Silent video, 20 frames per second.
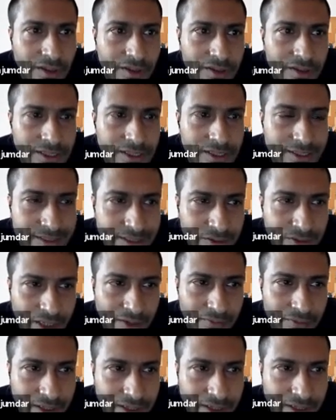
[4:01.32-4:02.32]
So let's say we
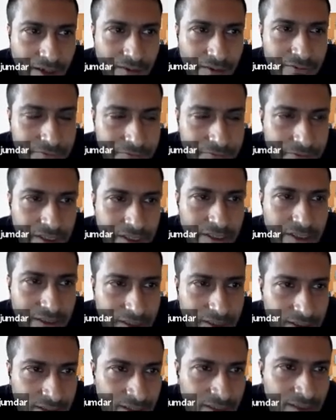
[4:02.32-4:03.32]
have a graph
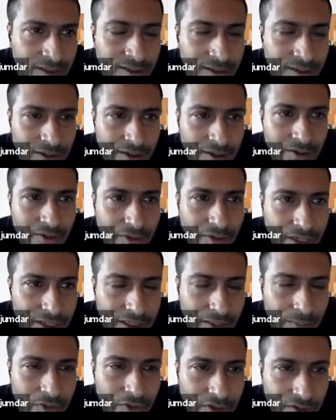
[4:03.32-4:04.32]
VE where
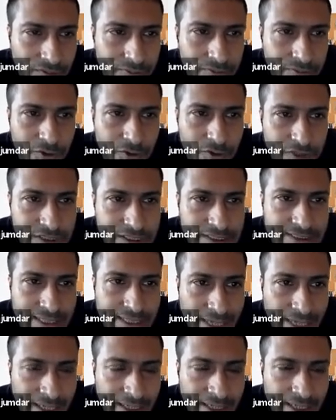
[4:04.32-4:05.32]
number of nodes is
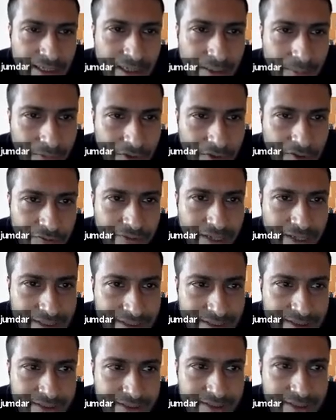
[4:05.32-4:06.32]
n and number of
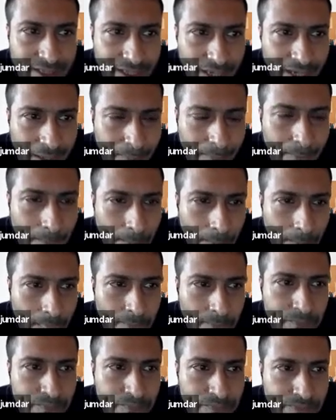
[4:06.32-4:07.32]
edges is m.
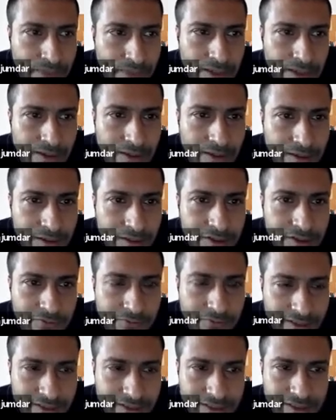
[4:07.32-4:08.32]
So
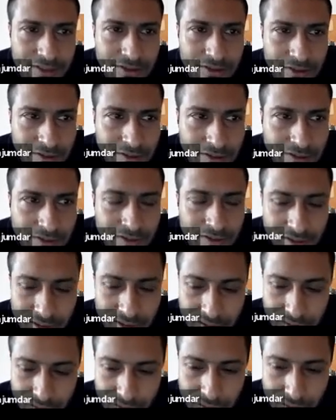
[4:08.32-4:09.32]
first,
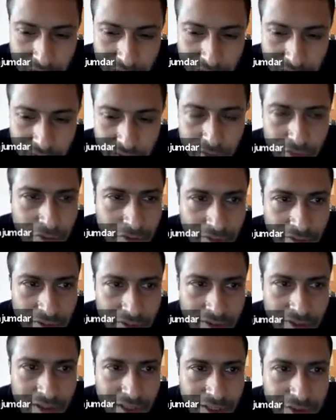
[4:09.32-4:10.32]
what we do
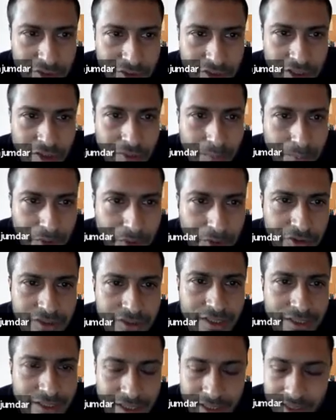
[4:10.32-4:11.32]
is we compute
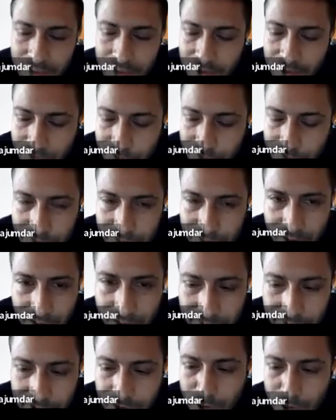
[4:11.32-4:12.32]
the degree of
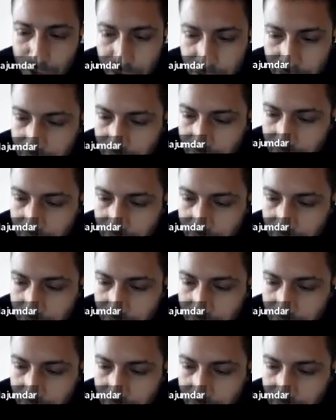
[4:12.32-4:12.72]
every node.